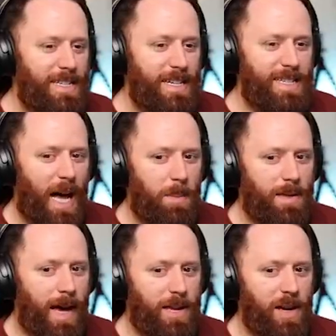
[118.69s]
guys did tell
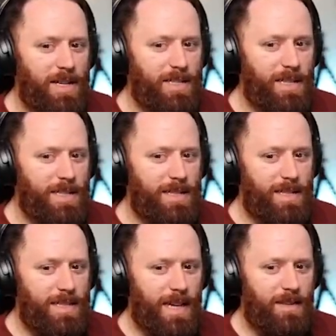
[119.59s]
me that. You guys
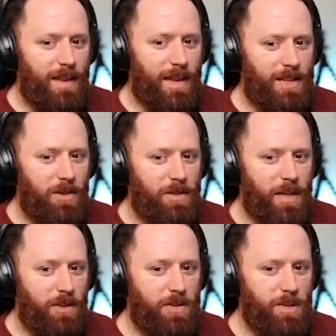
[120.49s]
did say that, like,
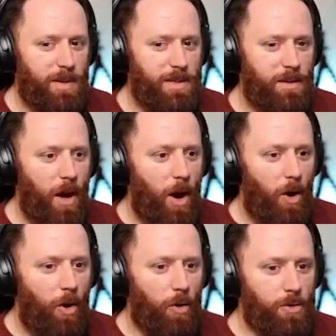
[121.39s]
that Yoshi P's.
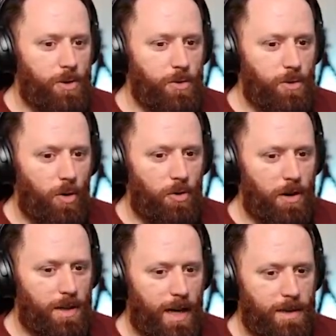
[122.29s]
Oh, dude, hold on,